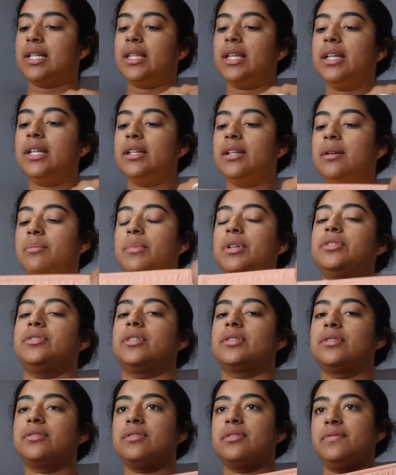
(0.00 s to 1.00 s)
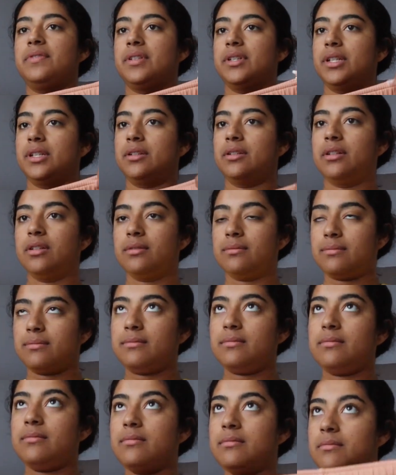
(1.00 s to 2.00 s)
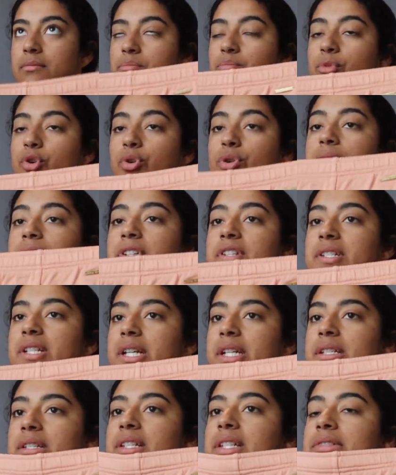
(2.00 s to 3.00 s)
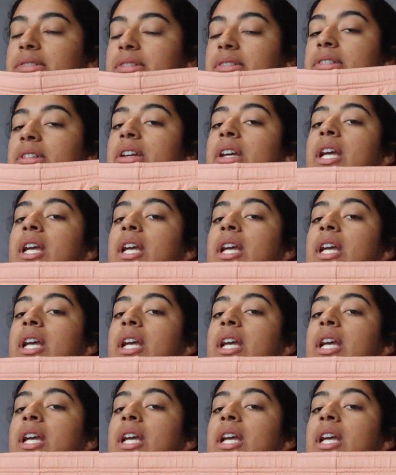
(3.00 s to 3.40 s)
I like my joggers to fit like more oversized.